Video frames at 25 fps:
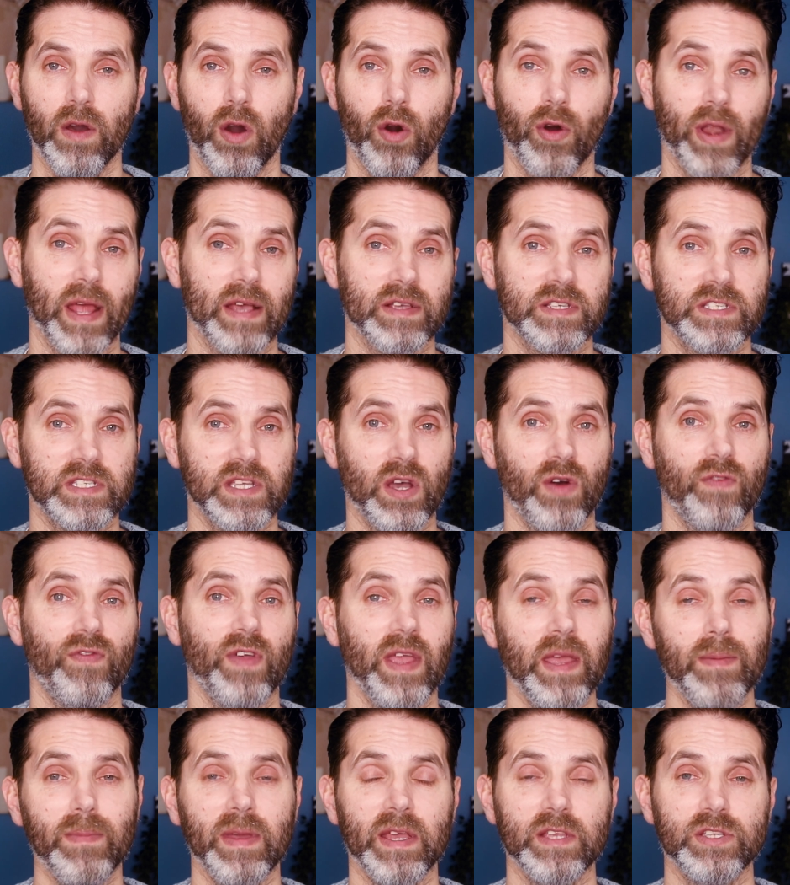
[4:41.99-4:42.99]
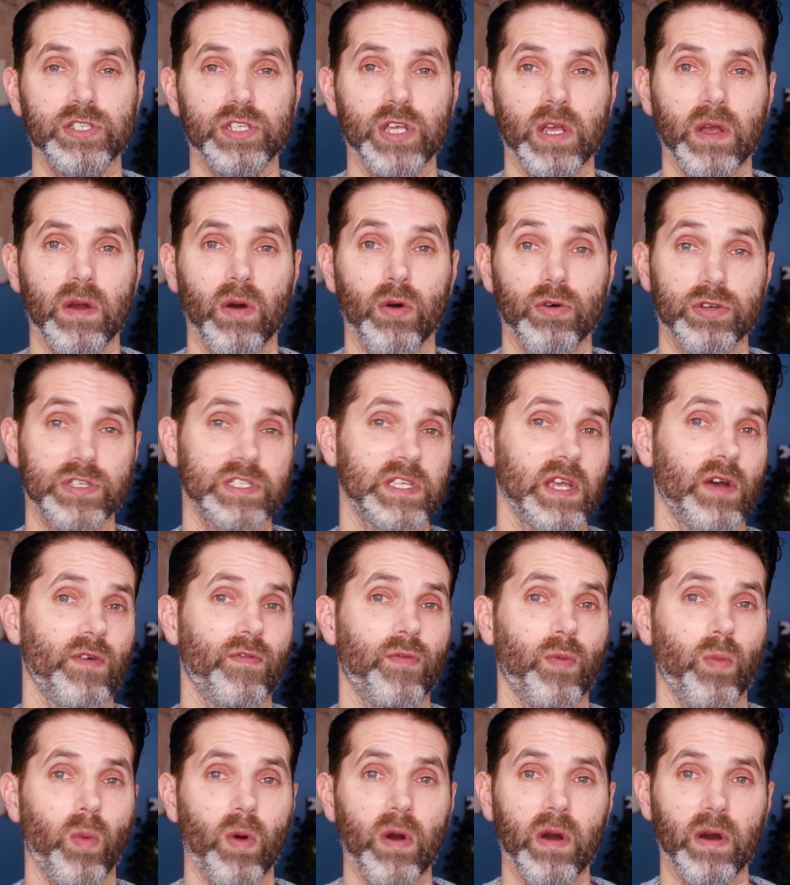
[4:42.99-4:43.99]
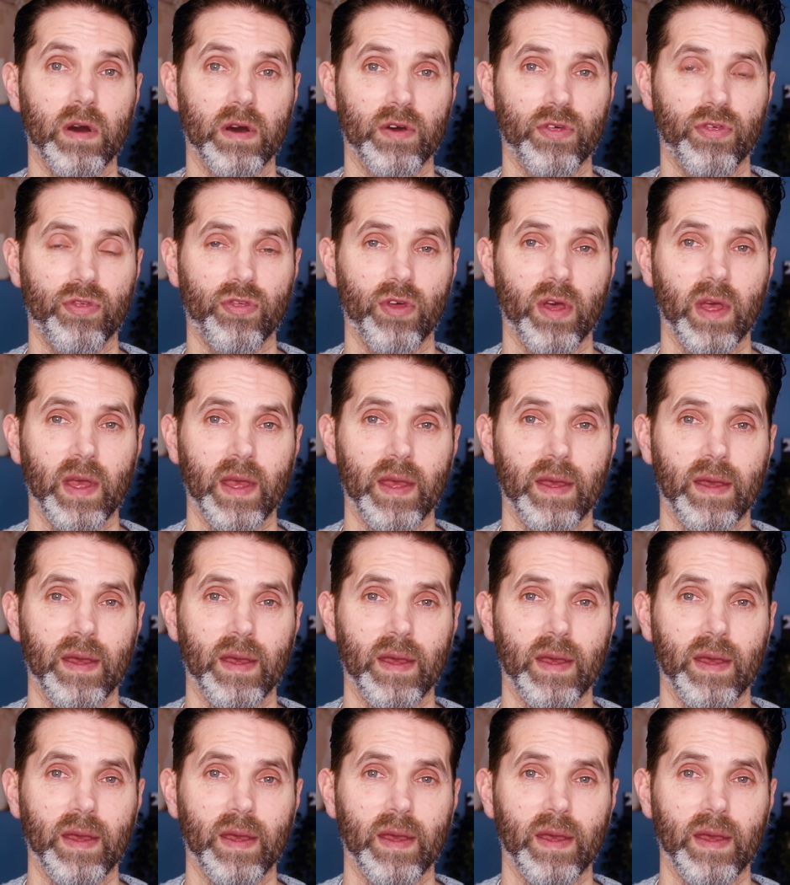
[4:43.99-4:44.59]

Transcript: on our self-image or self-worth.